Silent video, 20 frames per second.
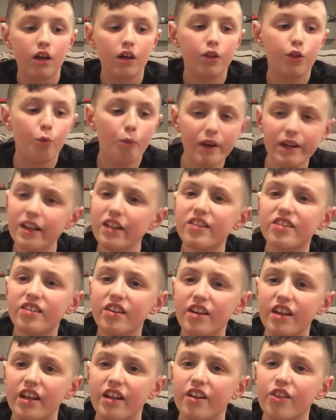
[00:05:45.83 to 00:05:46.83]
the windy
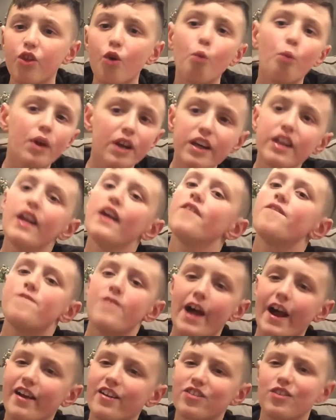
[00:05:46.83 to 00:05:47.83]
city, the windy
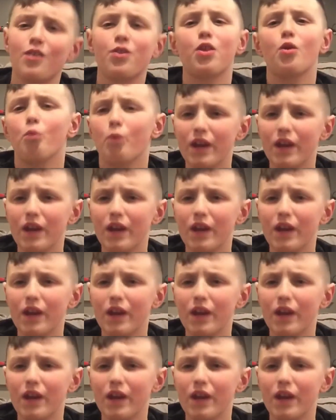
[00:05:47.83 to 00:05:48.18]
effects of the